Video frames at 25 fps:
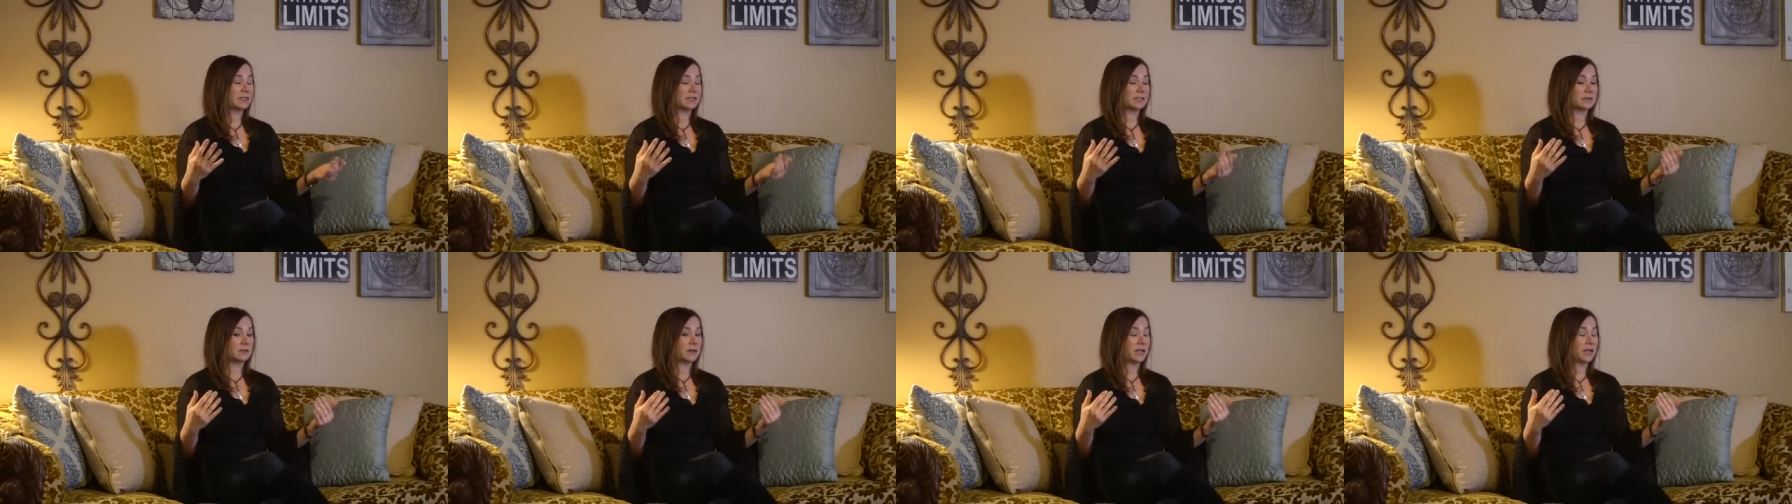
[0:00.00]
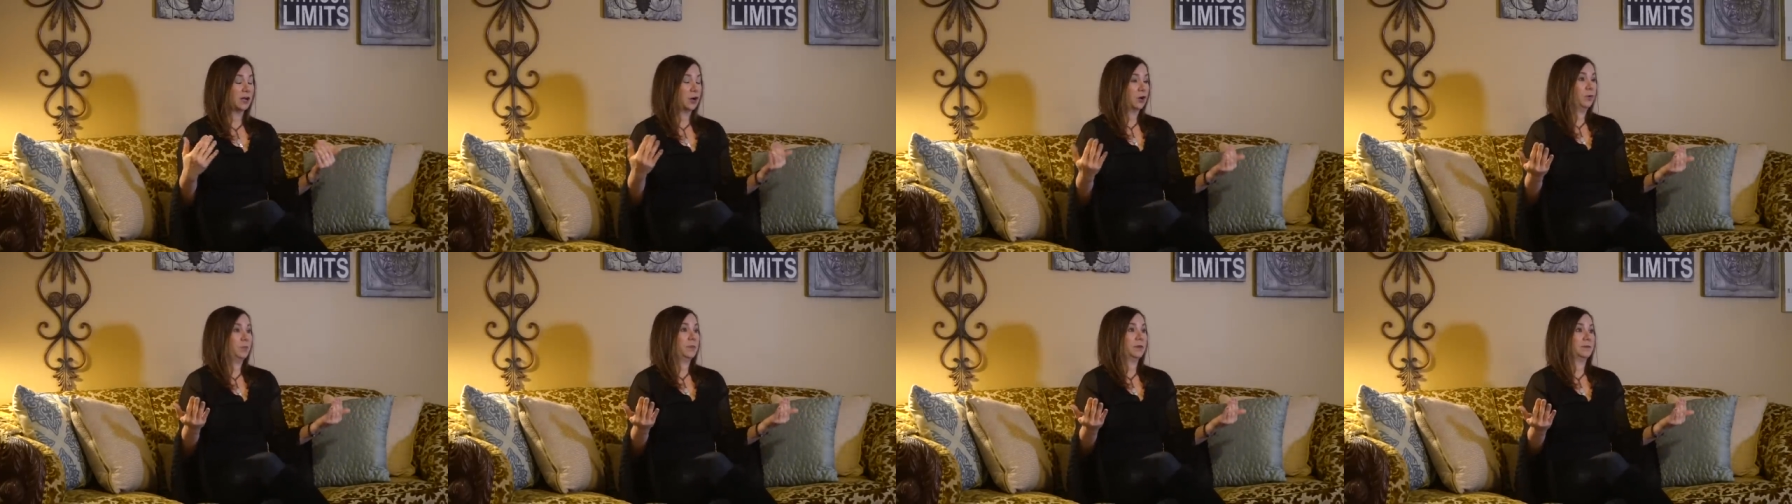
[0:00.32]
So I
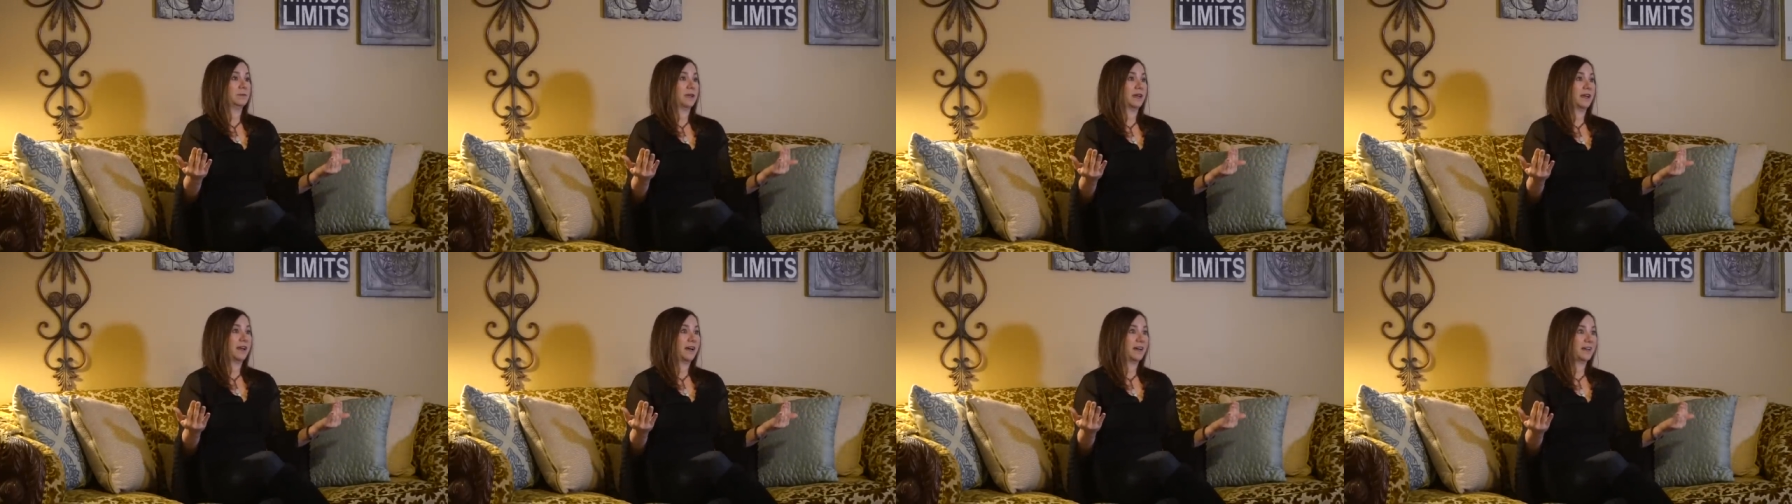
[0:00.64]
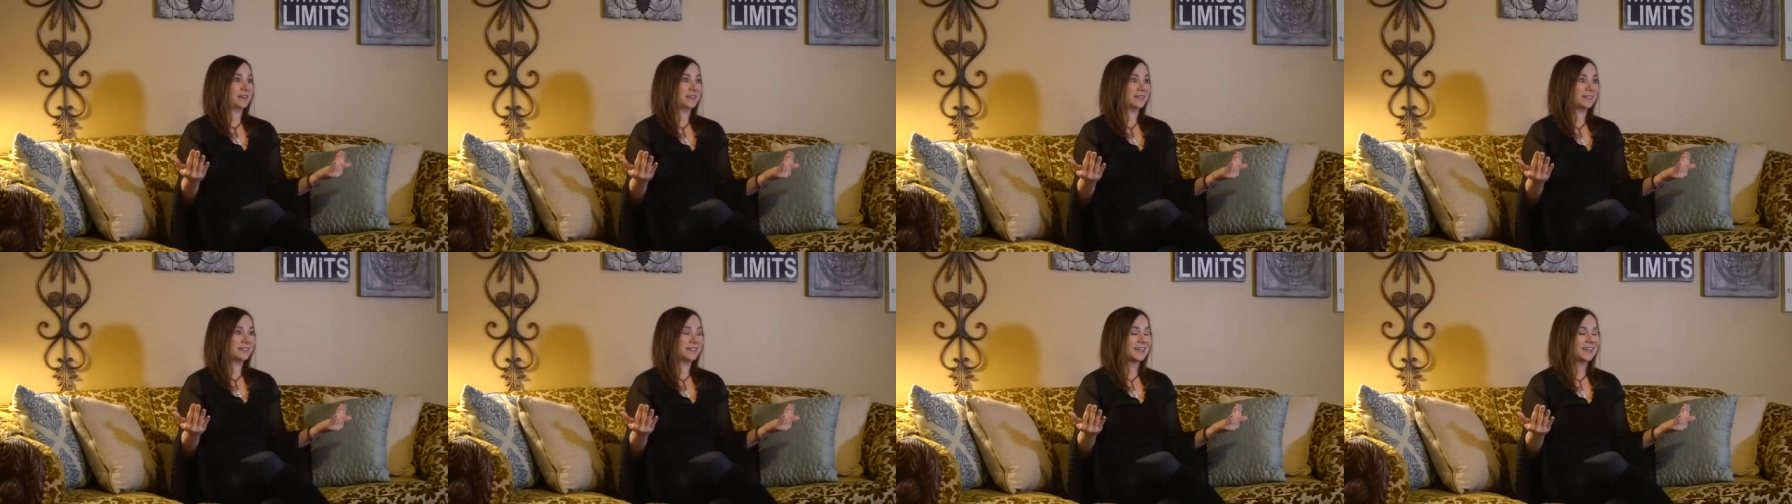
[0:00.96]
opened my
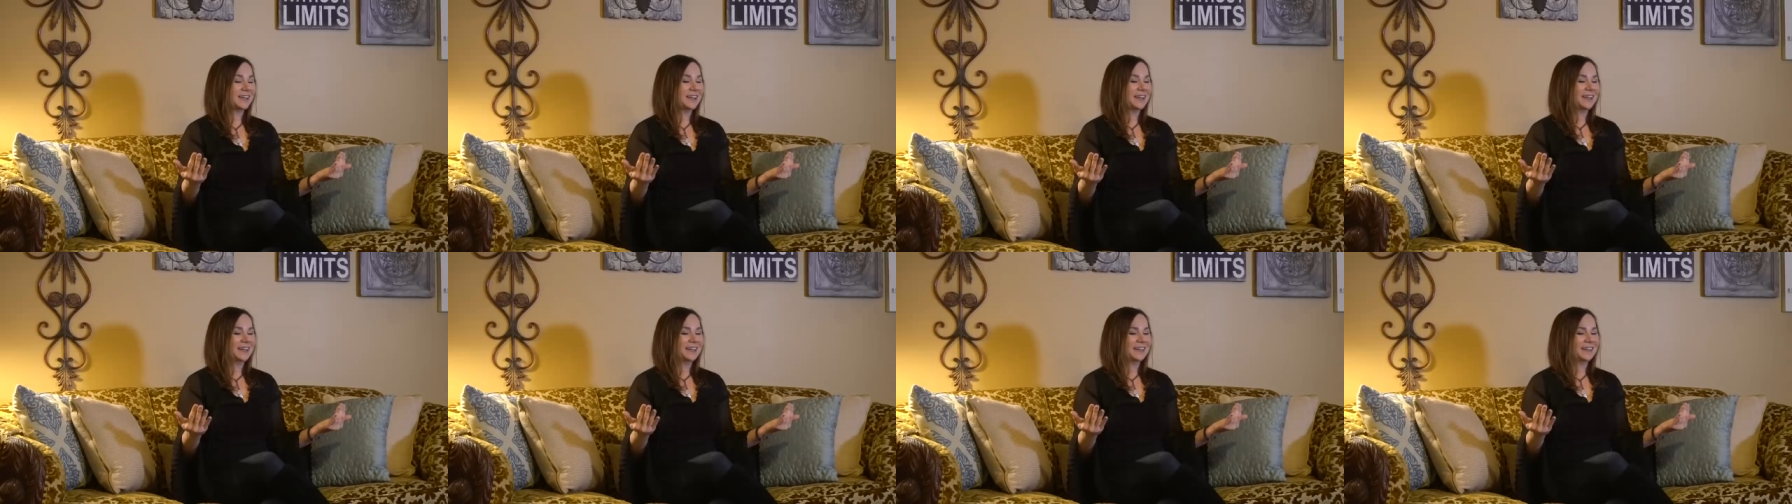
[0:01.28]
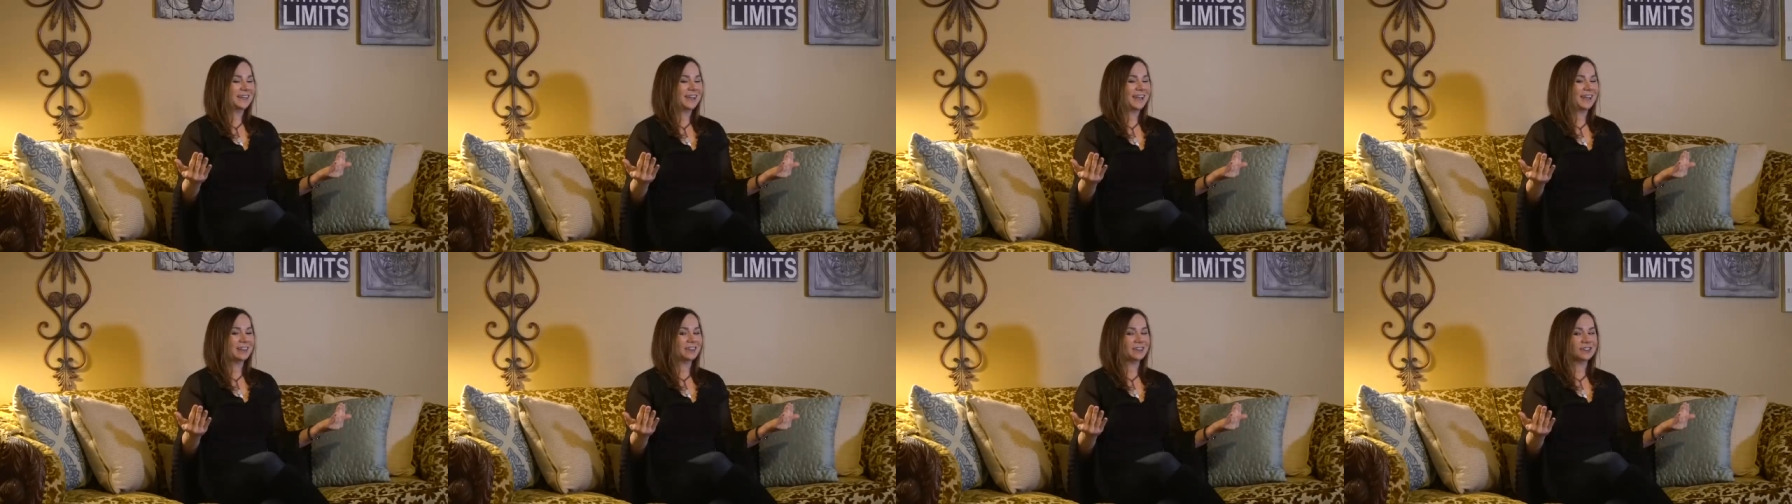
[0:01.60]
eyes
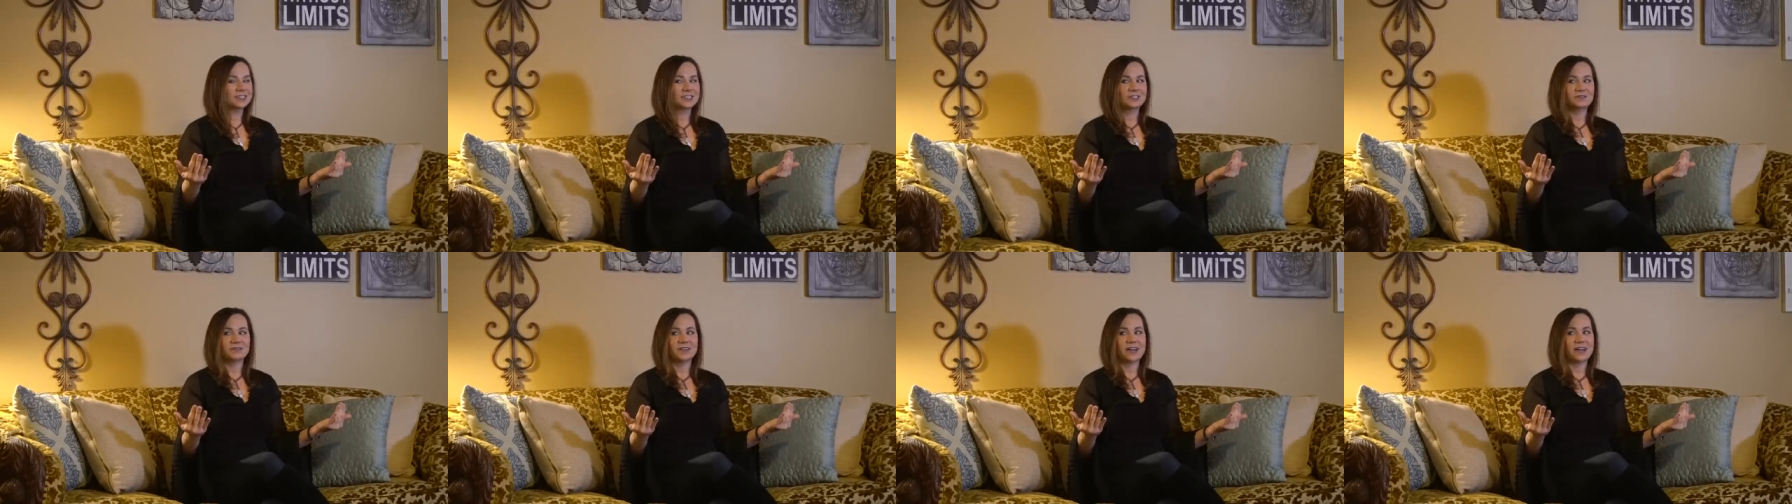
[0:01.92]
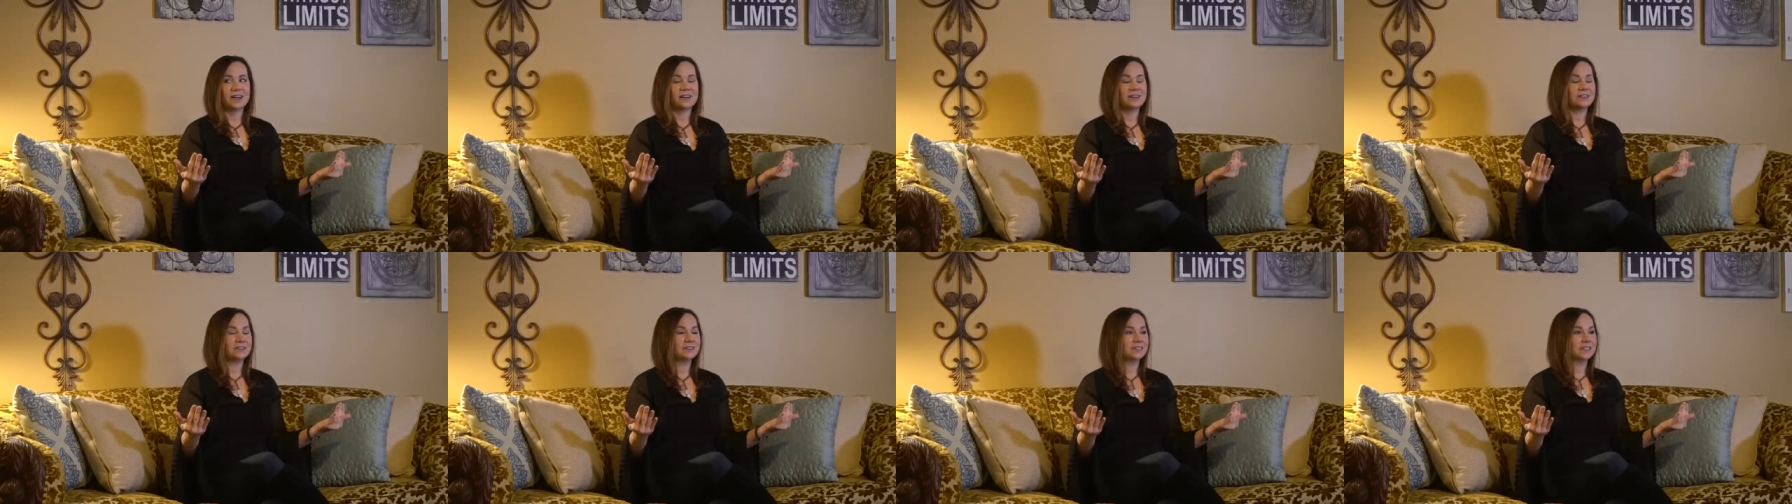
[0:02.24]
and looked
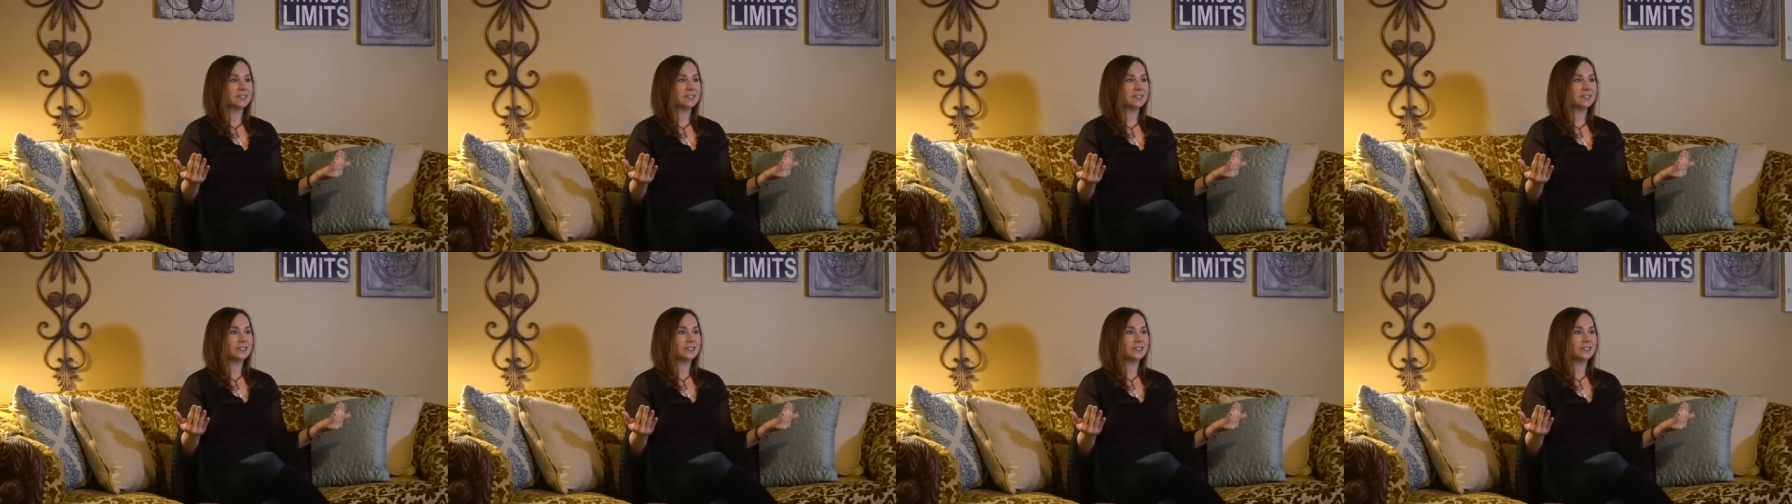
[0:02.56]
around,